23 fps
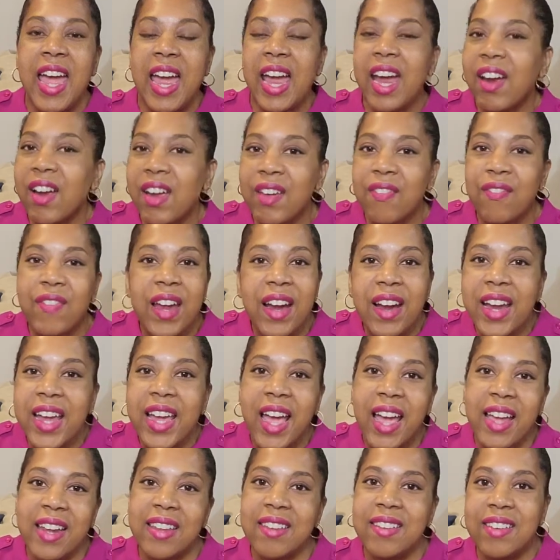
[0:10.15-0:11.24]
airy-fairy
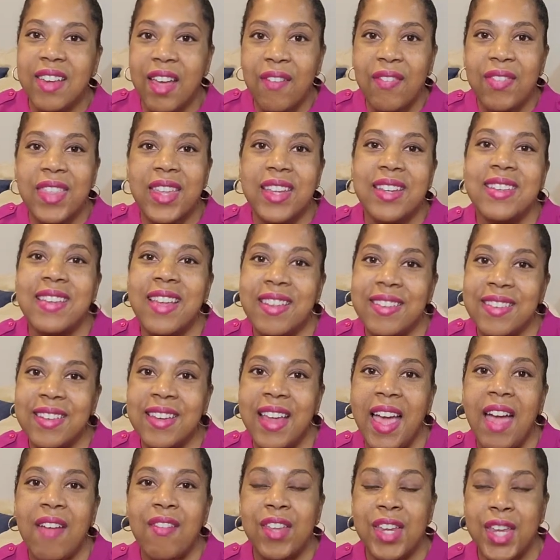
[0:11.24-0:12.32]
kind of stuff that doesn't
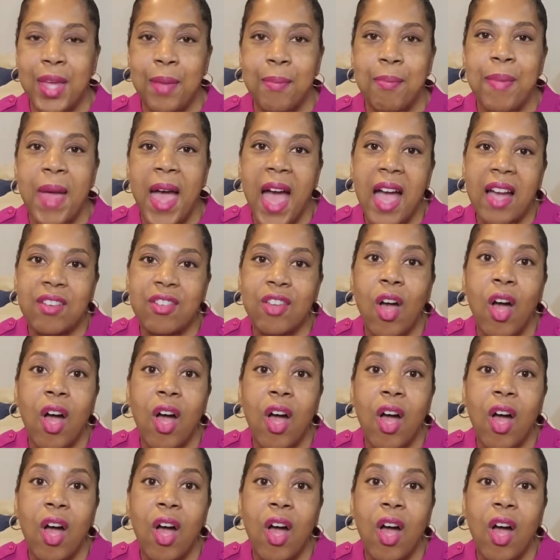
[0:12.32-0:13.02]
have an impact